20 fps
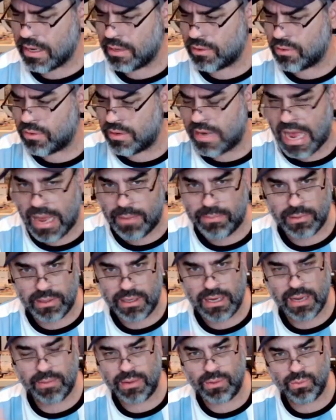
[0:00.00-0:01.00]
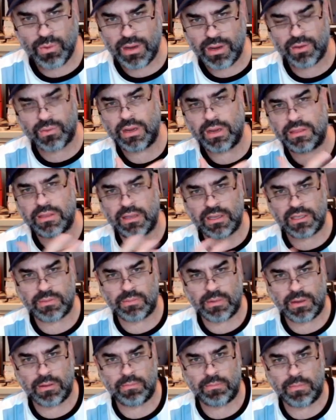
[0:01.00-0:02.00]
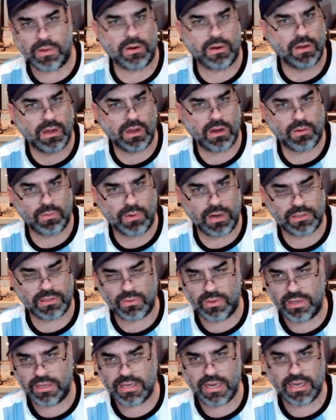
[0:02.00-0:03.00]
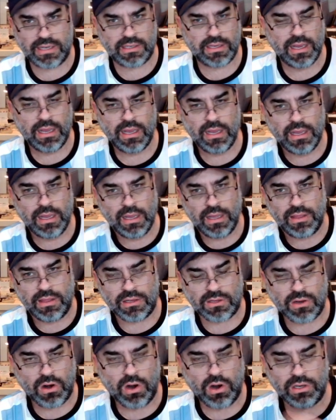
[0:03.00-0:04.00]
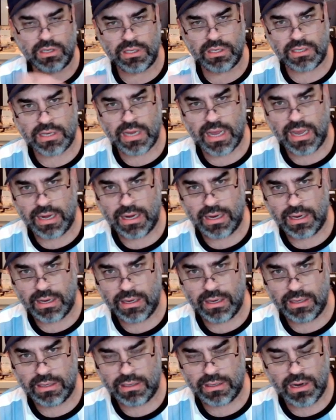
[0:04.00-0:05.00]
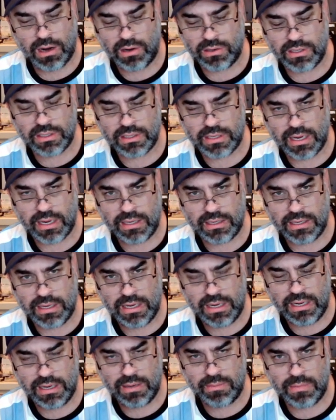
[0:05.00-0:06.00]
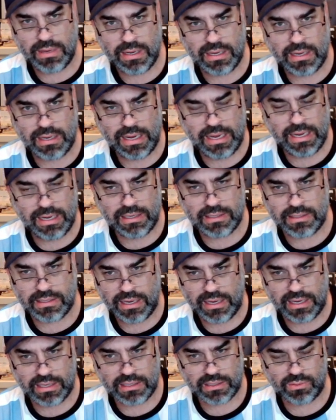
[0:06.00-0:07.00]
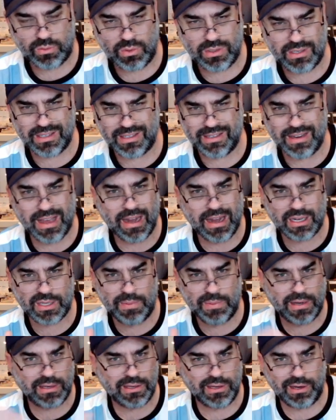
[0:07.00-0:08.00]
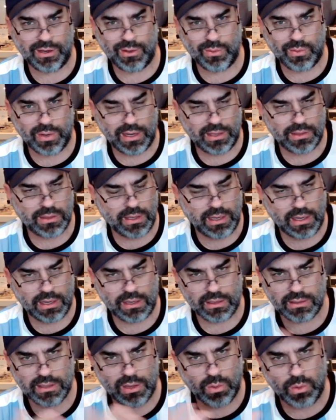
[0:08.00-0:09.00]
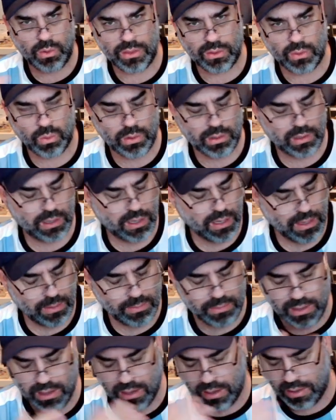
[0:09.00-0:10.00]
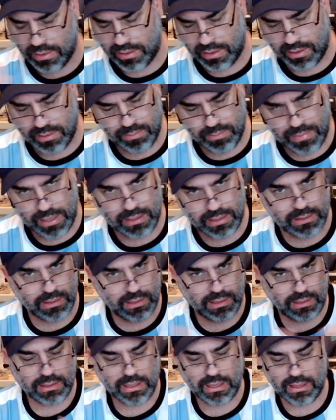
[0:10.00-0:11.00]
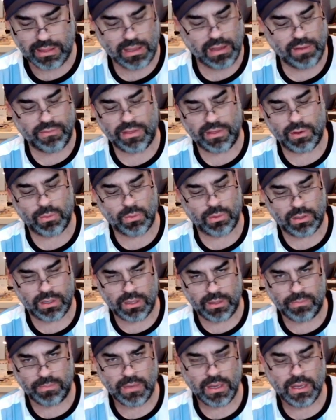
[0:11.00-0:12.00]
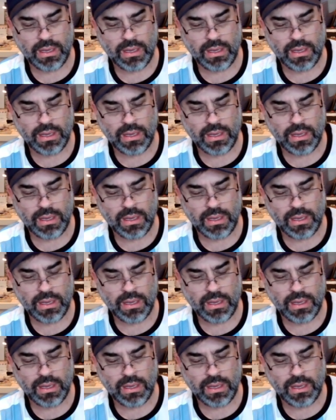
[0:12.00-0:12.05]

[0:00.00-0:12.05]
into Napoli. I mean, one of the great things about Maradona, right? So he takes this Argentine team in 86, which is not expected to do anything. They win the World Cup. All the amazing. I love that World Cup.